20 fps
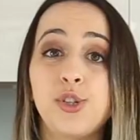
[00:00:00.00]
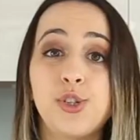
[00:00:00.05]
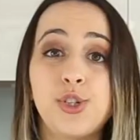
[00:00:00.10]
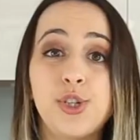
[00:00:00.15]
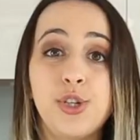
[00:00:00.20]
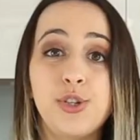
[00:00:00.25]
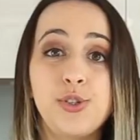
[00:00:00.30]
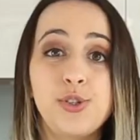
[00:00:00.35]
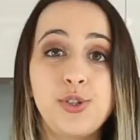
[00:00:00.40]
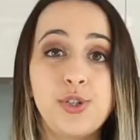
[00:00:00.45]

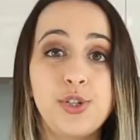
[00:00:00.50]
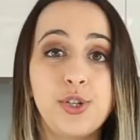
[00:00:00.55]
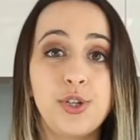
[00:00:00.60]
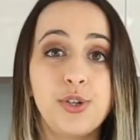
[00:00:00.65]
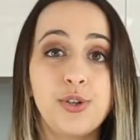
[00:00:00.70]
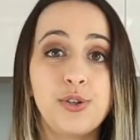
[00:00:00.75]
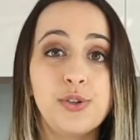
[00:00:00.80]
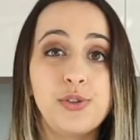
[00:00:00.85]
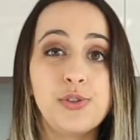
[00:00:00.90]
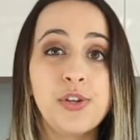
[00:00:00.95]
choose to
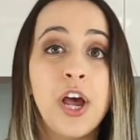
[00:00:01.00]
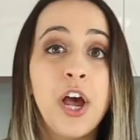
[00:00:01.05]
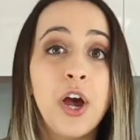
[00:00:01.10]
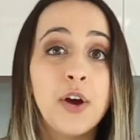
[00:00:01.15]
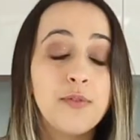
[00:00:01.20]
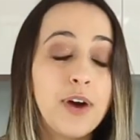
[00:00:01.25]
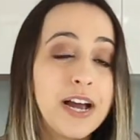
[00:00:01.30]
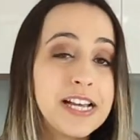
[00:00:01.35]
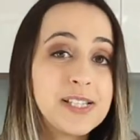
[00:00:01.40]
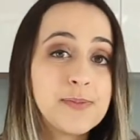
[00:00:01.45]
use
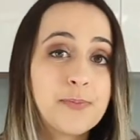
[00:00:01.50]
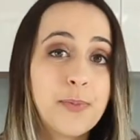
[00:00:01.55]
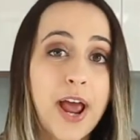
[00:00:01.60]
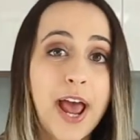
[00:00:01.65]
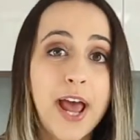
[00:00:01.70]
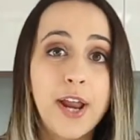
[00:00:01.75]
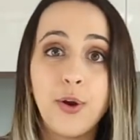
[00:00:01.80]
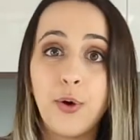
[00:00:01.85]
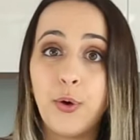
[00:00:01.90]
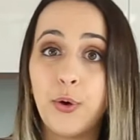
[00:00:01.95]

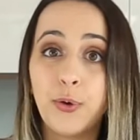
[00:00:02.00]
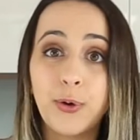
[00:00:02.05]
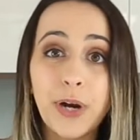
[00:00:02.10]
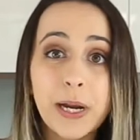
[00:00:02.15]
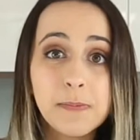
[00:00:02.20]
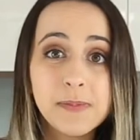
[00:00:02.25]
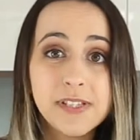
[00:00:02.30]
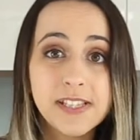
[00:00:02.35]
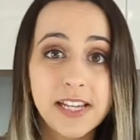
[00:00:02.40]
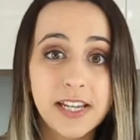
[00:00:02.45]
raspberry or
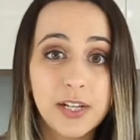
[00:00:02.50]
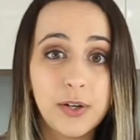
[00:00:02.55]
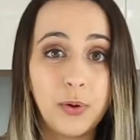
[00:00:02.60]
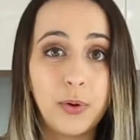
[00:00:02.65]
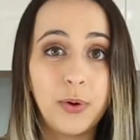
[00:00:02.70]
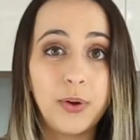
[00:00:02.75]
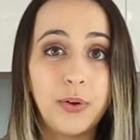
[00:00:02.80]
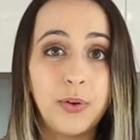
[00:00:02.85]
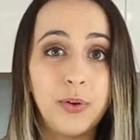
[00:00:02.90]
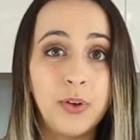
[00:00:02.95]
grapeseed
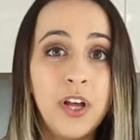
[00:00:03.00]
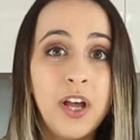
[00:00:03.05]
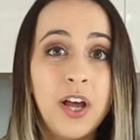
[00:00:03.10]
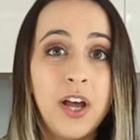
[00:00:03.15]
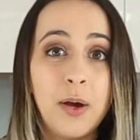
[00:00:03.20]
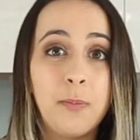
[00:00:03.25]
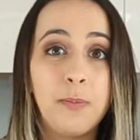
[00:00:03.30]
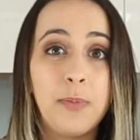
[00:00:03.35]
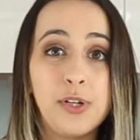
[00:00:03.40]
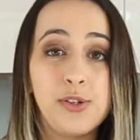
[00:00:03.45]
oil,
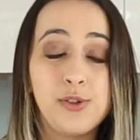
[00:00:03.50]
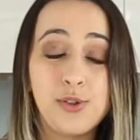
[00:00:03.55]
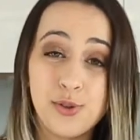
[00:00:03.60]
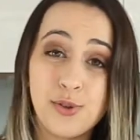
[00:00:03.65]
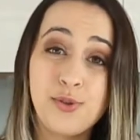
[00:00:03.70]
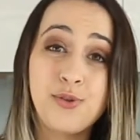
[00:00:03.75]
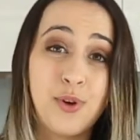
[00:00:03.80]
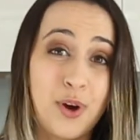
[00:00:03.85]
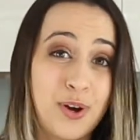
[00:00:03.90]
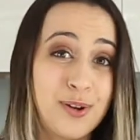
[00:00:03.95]
but
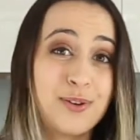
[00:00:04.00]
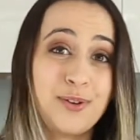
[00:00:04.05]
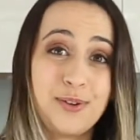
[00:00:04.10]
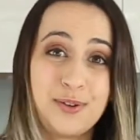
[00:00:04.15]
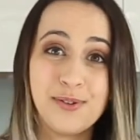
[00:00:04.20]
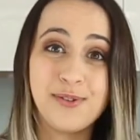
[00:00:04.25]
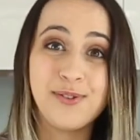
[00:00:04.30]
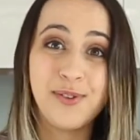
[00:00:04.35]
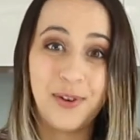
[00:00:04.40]
do not use